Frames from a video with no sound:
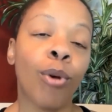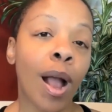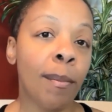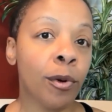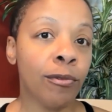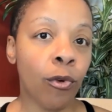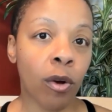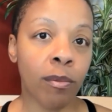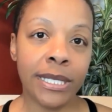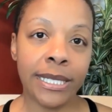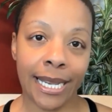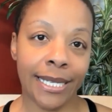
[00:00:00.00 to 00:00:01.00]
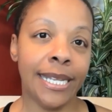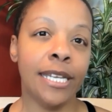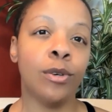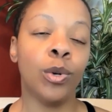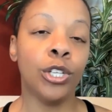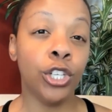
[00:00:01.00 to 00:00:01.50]
Proper form and
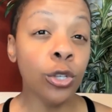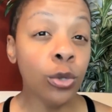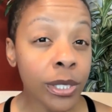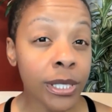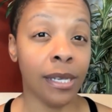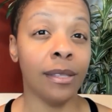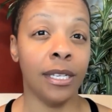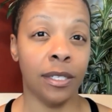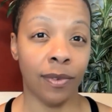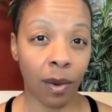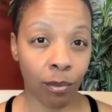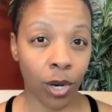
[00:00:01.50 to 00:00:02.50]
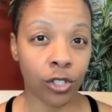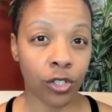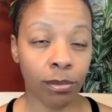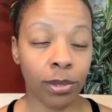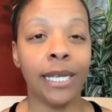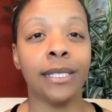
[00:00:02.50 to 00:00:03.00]
technique when using these
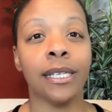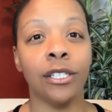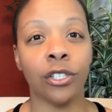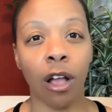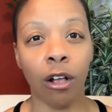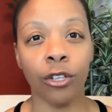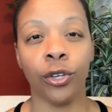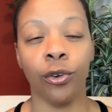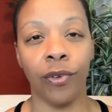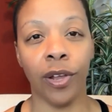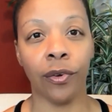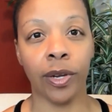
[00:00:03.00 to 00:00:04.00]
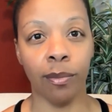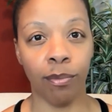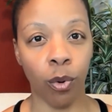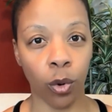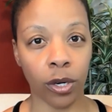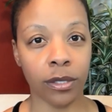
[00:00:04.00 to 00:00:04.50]
vibration plates is also very
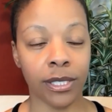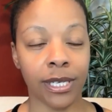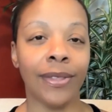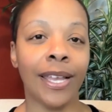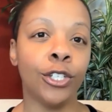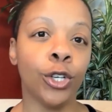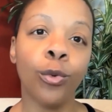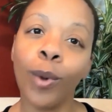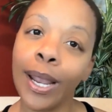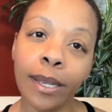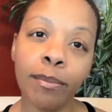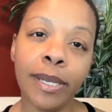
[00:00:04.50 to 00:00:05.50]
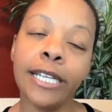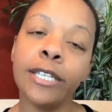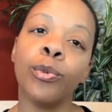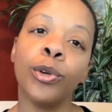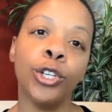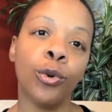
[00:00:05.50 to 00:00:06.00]
important. They do
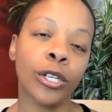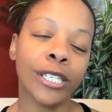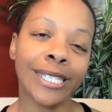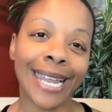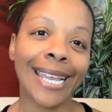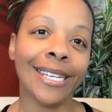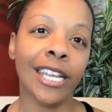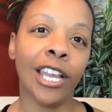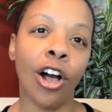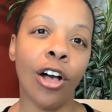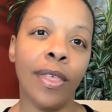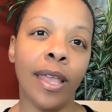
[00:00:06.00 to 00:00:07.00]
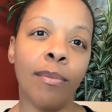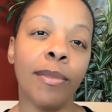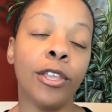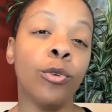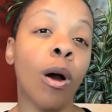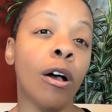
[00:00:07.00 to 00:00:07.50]
recommend when you are standing on them
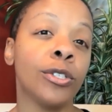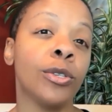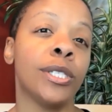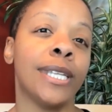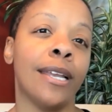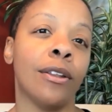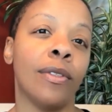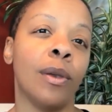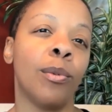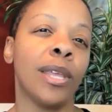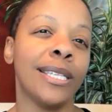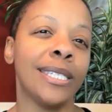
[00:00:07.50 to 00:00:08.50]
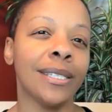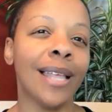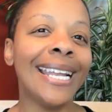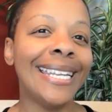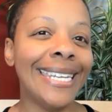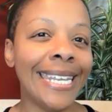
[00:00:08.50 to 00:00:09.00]
that you also stand on them with a
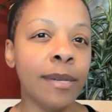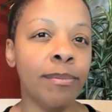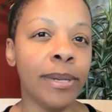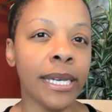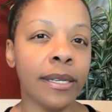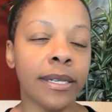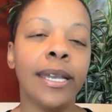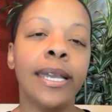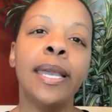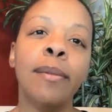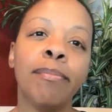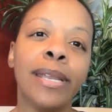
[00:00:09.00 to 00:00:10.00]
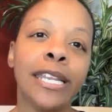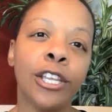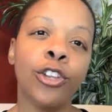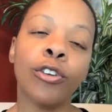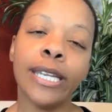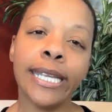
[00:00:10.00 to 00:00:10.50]
slight knee bend,
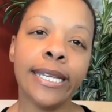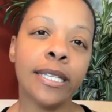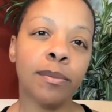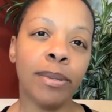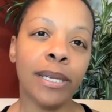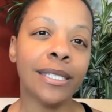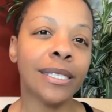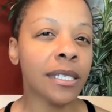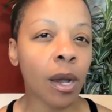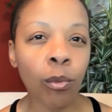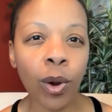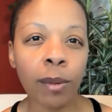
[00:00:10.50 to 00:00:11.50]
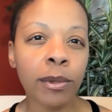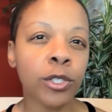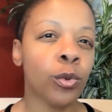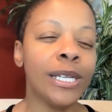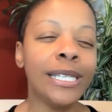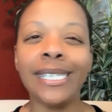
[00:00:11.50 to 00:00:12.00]
meaning your knee is bent somewhere
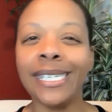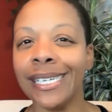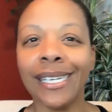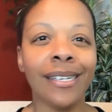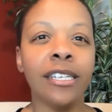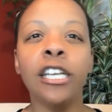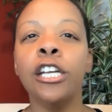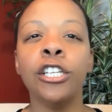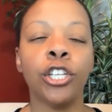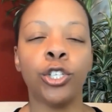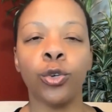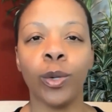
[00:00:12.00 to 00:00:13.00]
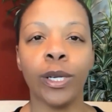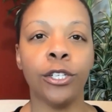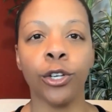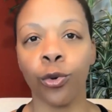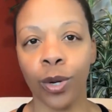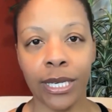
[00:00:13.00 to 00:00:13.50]
between 10 to 20
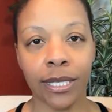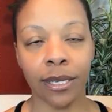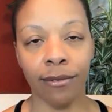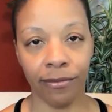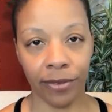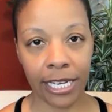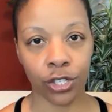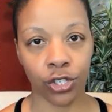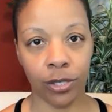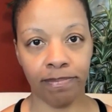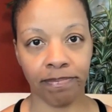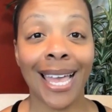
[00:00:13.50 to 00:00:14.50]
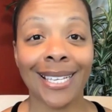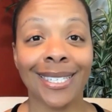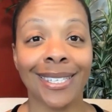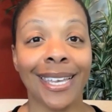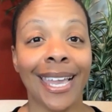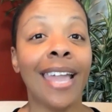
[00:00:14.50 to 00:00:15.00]
degrees of flexion.
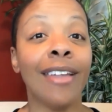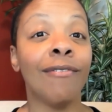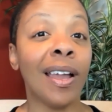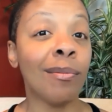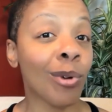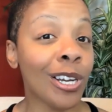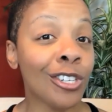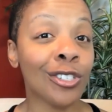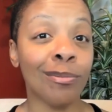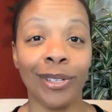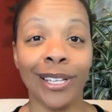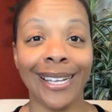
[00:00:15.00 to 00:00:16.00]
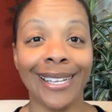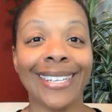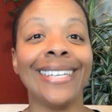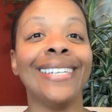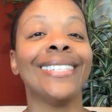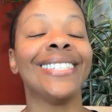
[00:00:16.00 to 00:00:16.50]
Lastly, a vibration
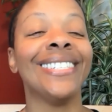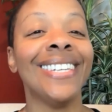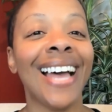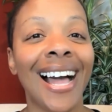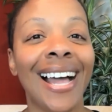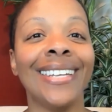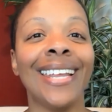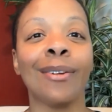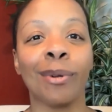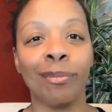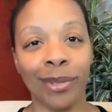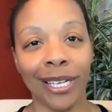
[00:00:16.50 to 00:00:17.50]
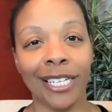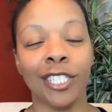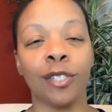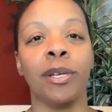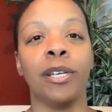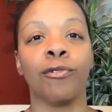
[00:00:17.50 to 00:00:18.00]
plate is not a
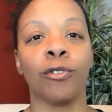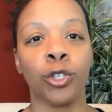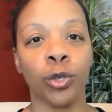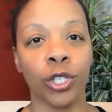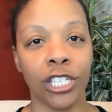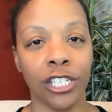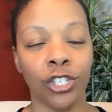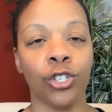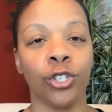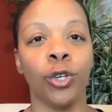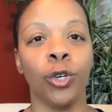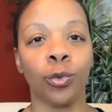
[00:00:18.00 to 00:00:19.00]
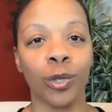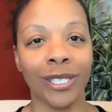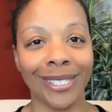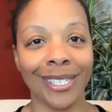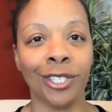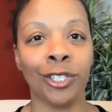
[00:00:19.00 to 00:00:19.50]
replacement for traditional
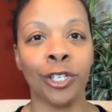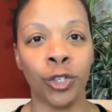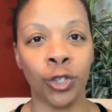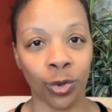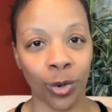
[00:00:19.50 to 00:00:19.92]
resistance